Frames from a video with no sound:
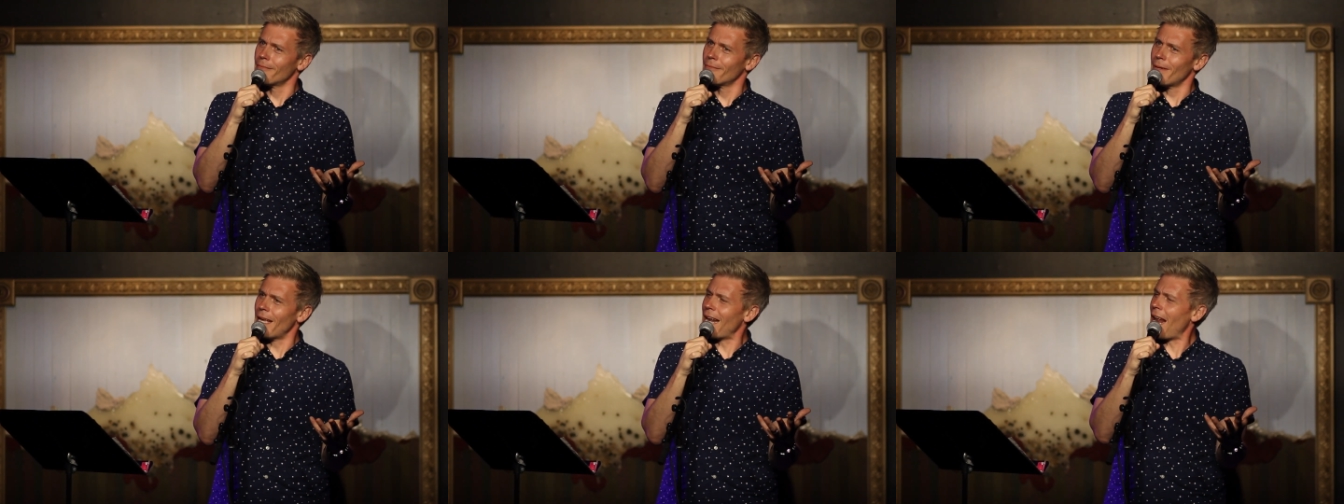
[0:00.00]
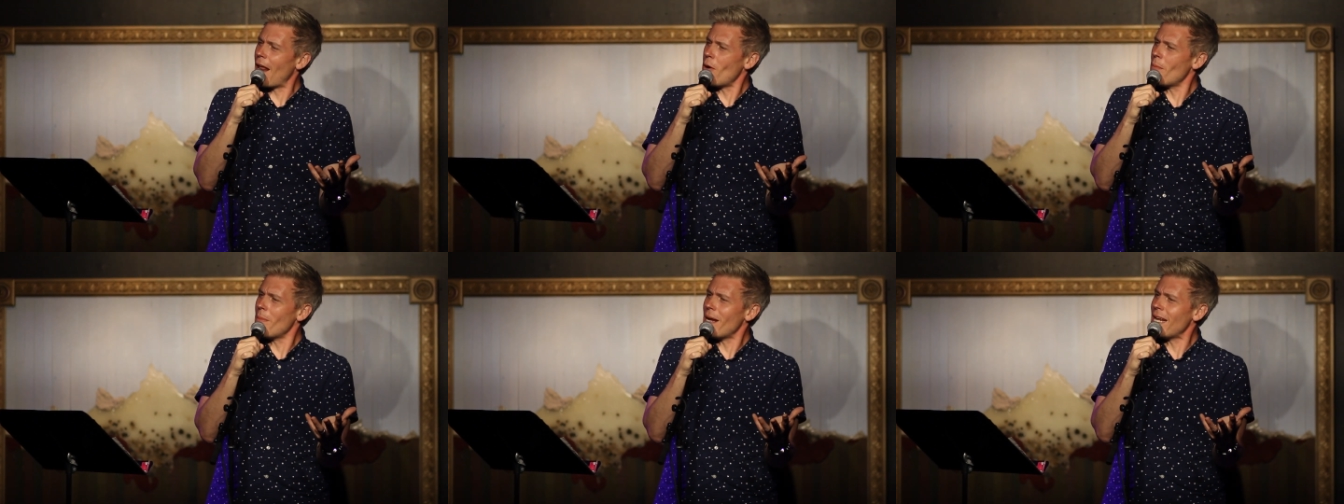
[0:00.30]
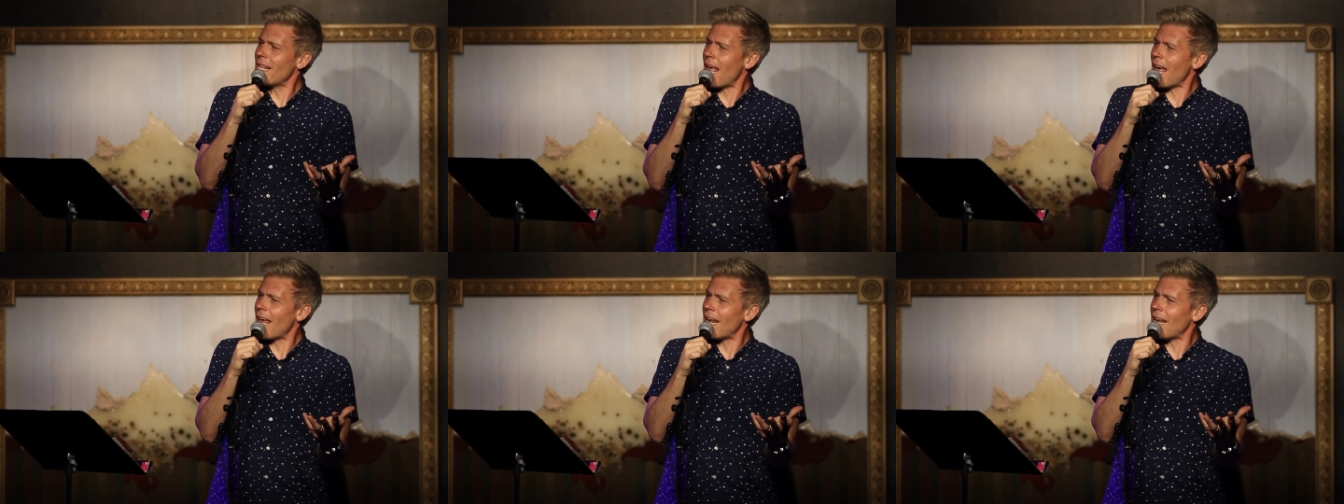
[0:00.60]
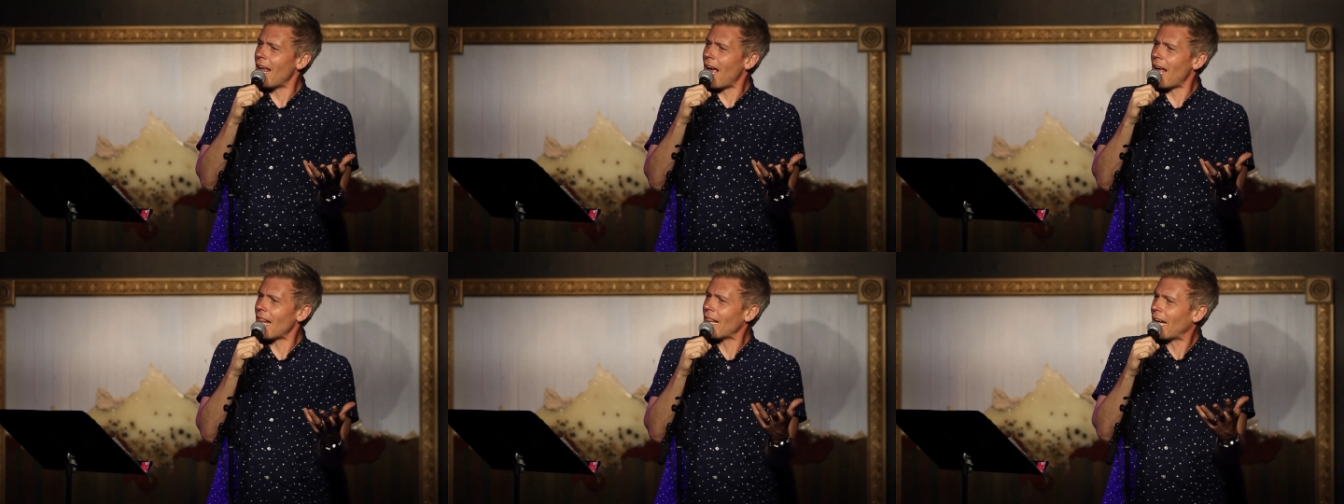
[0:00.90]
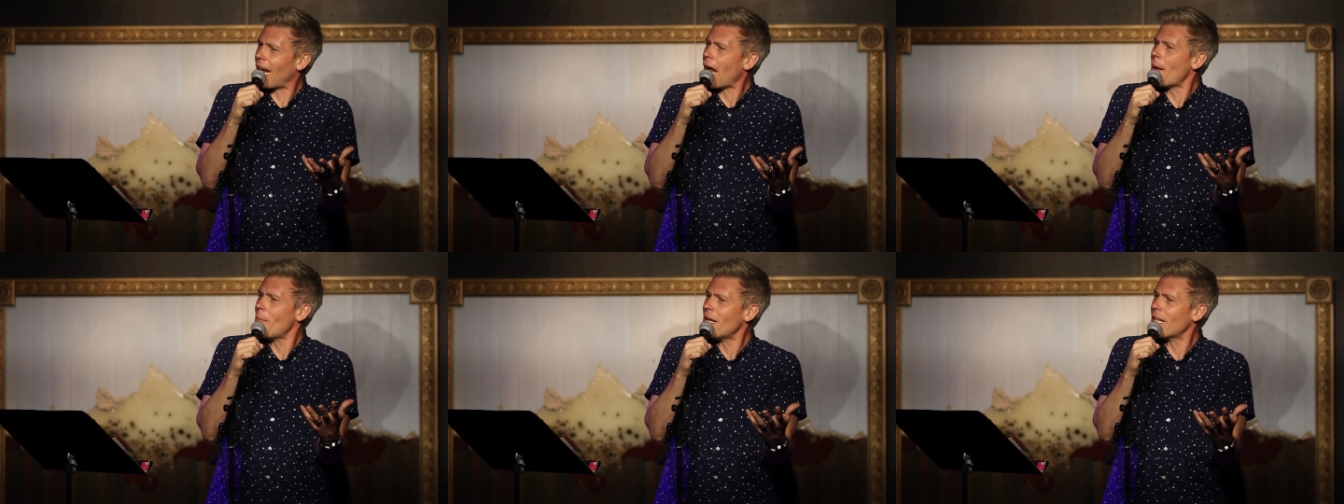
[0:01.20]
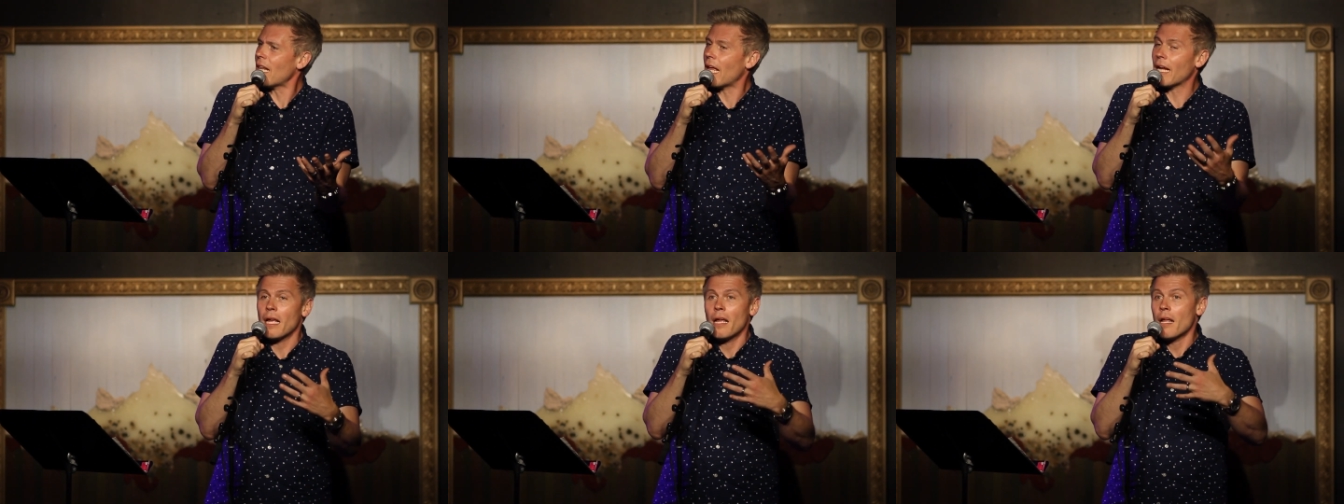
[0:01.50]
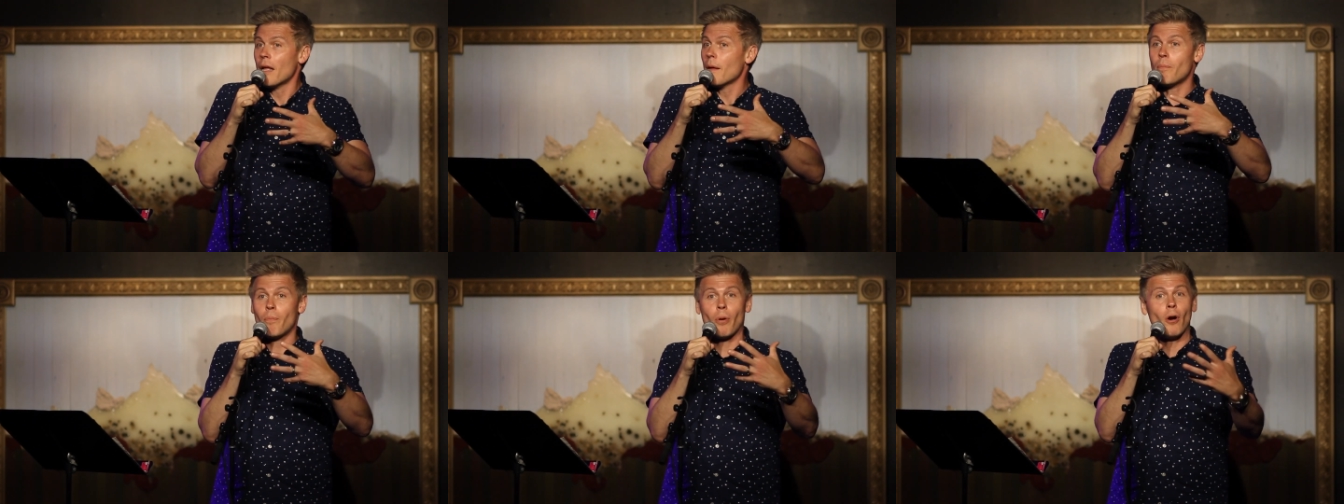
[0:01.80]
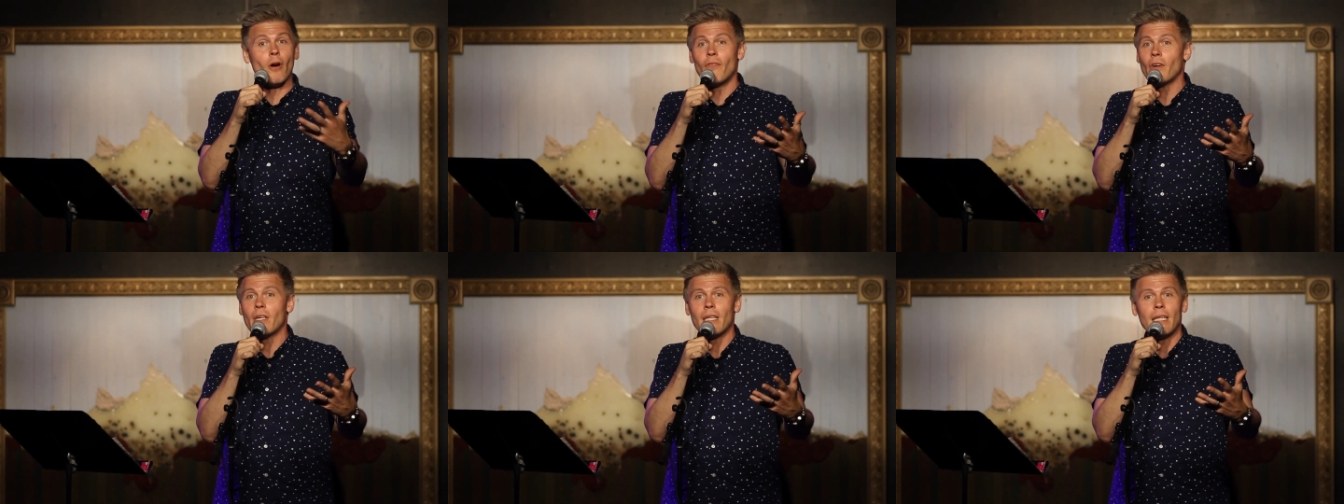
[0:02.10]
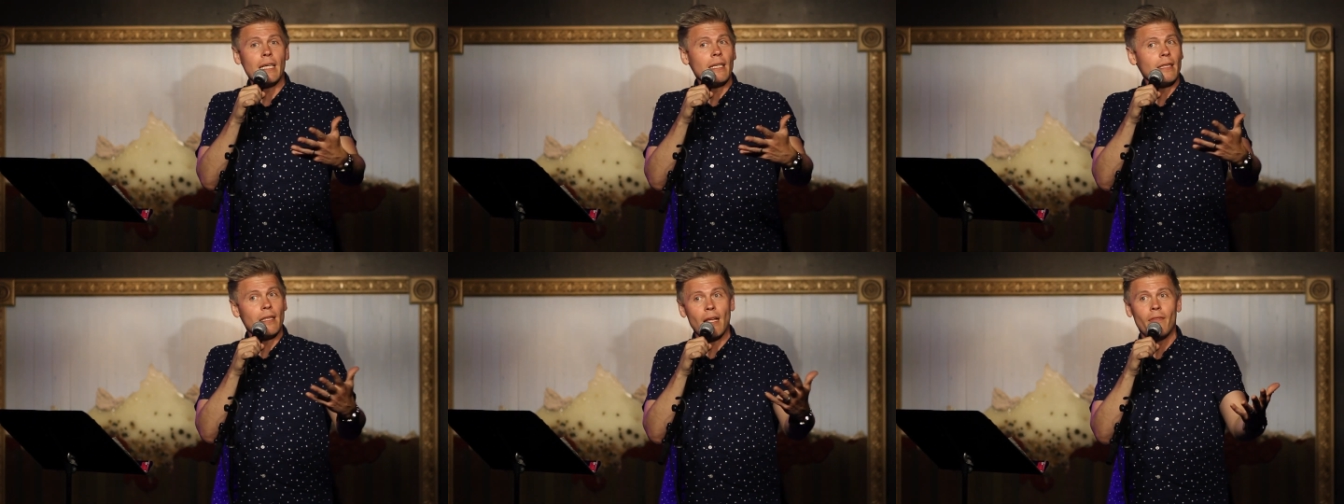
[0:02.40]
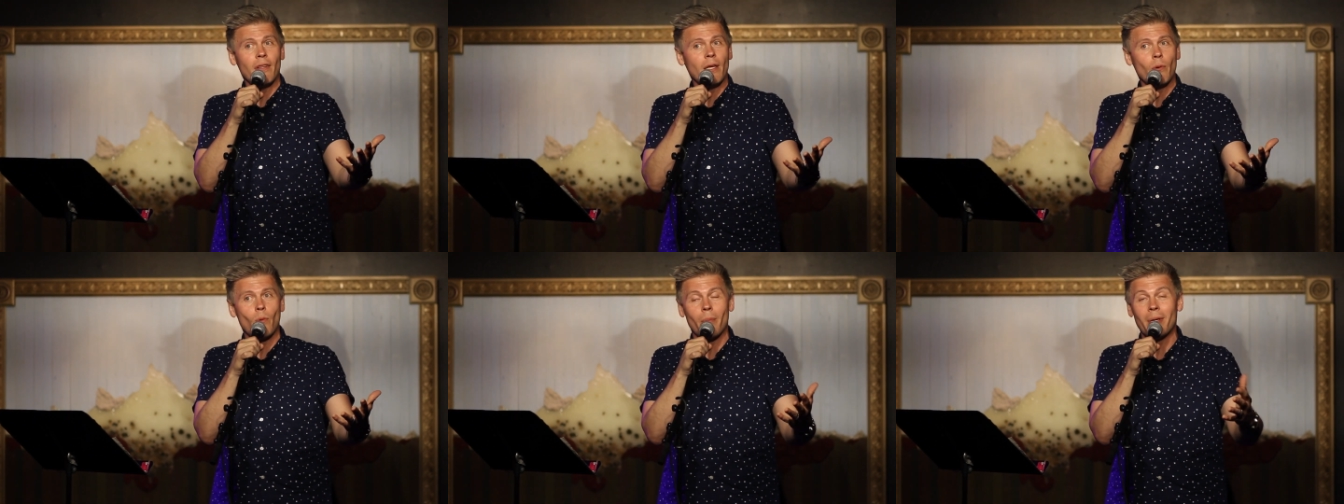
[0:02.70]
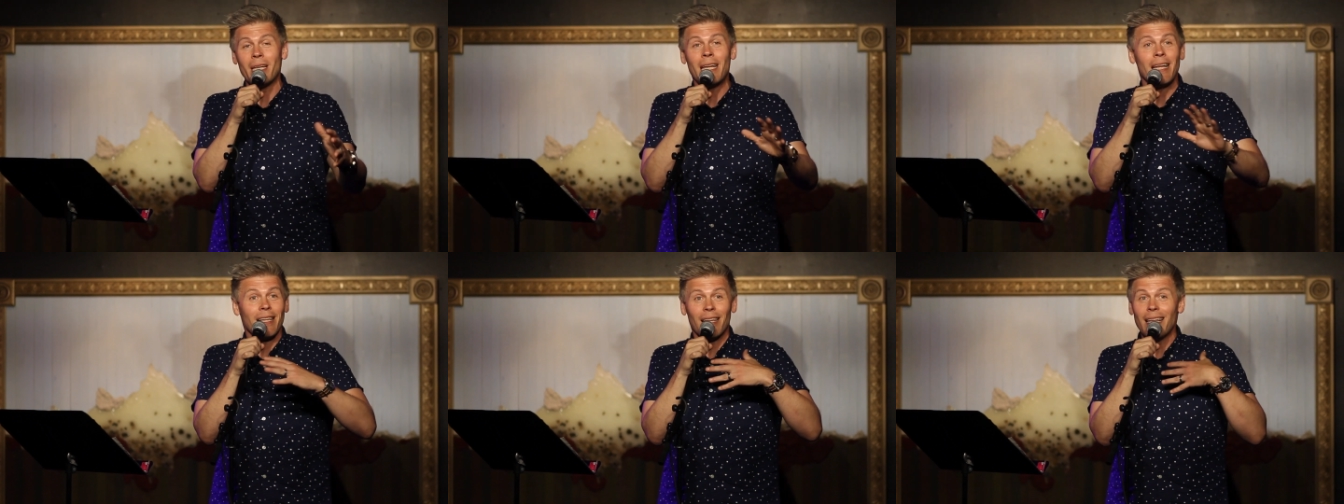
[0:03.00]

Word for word: and I don't mean that like I mean like perfectly lovely woman.